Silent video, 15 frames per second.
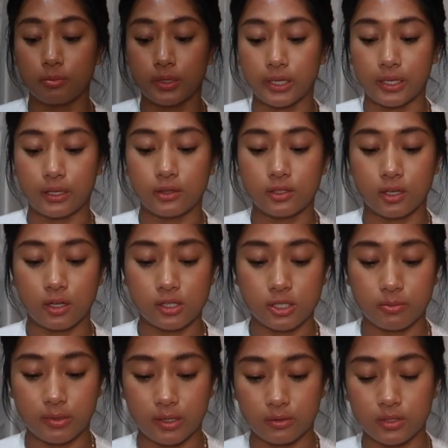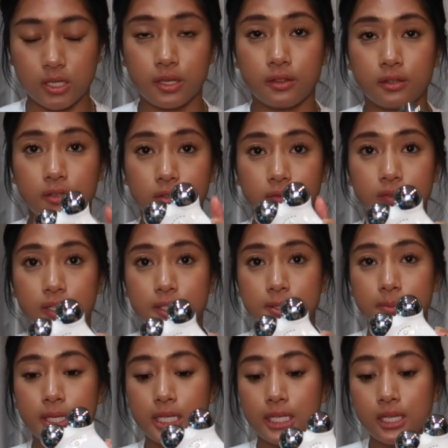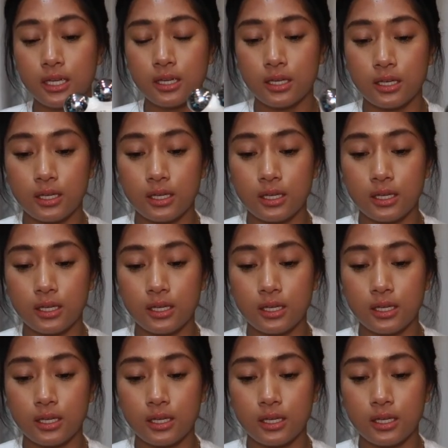but I talked about the new Face Mini